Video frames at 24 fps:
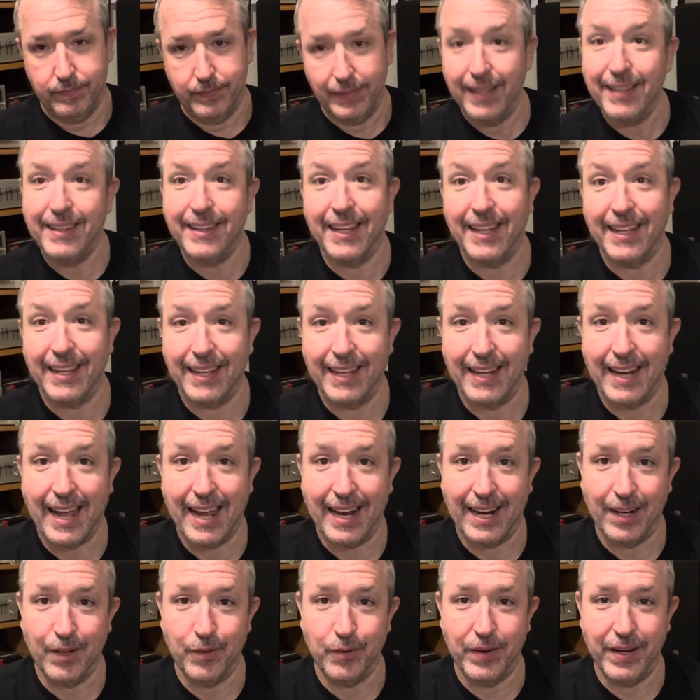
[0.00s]
And then get
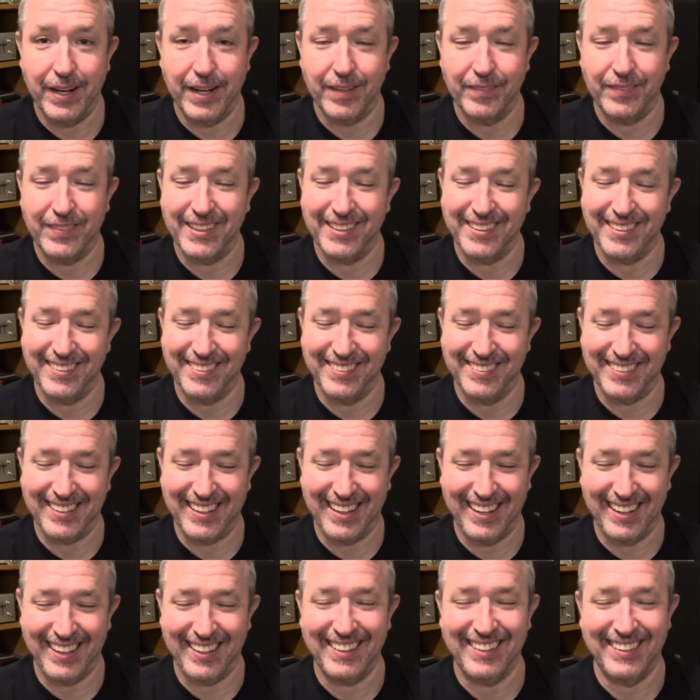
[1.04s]
out of the way of it.
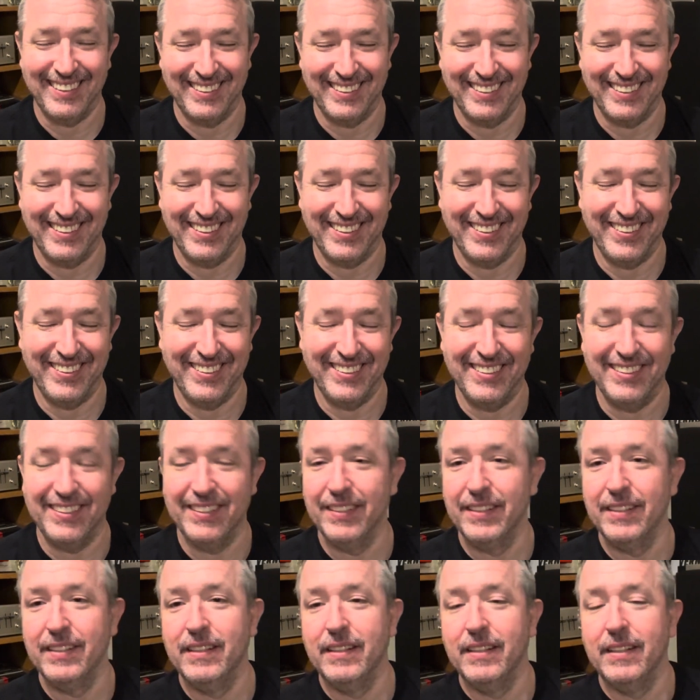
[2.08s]
Okay, good.
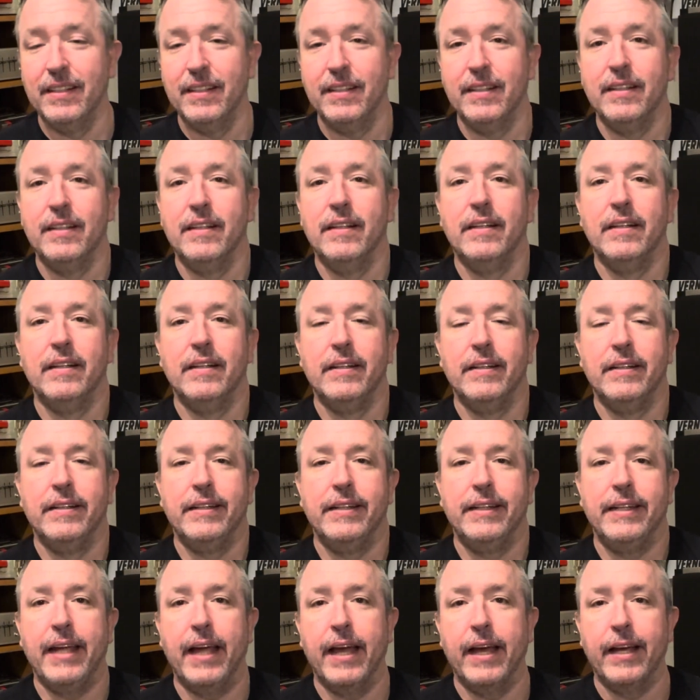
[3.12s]

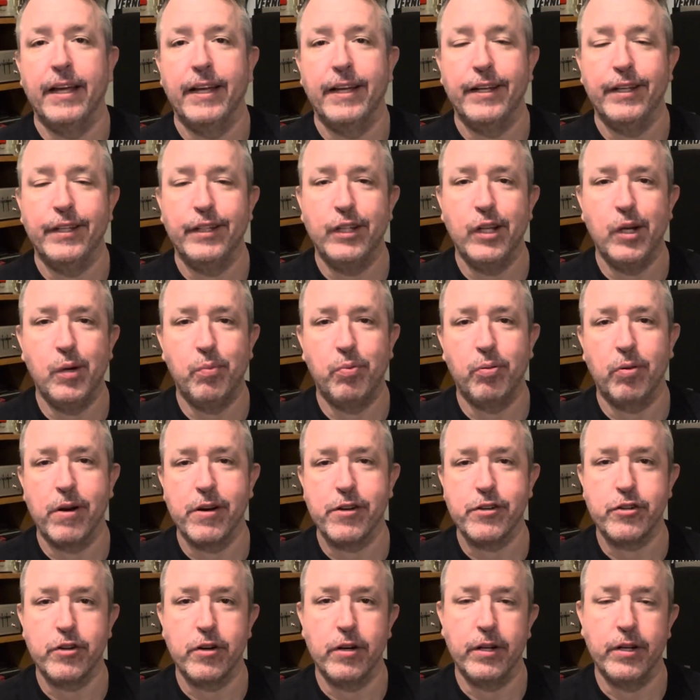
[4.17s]
Yeah, no
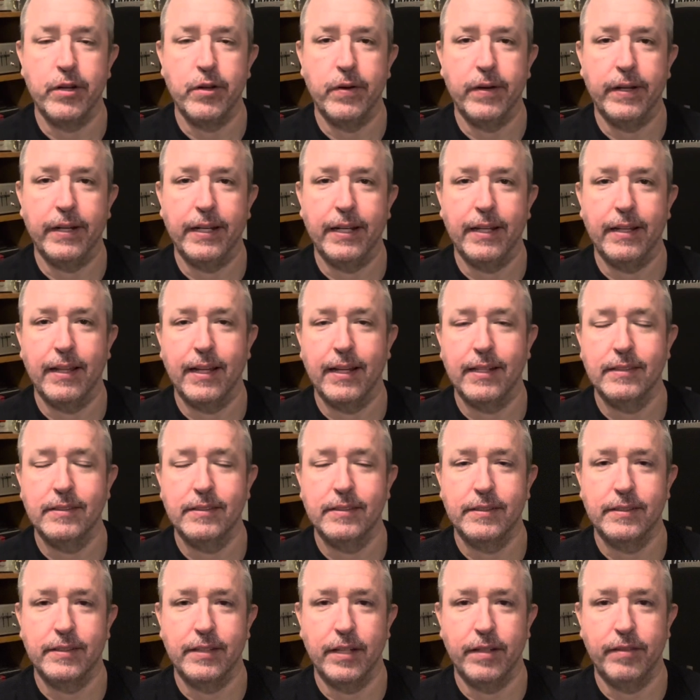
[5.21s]
pressure to do any of that
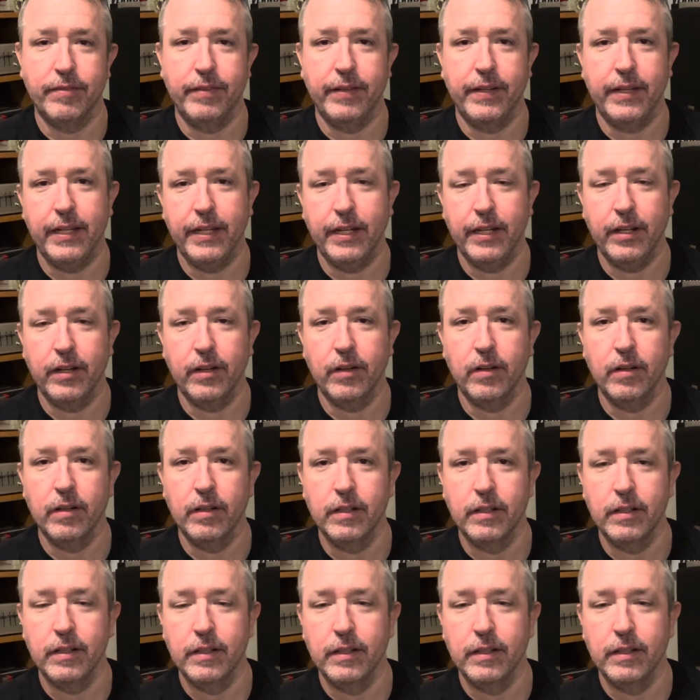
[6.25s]
stuff here.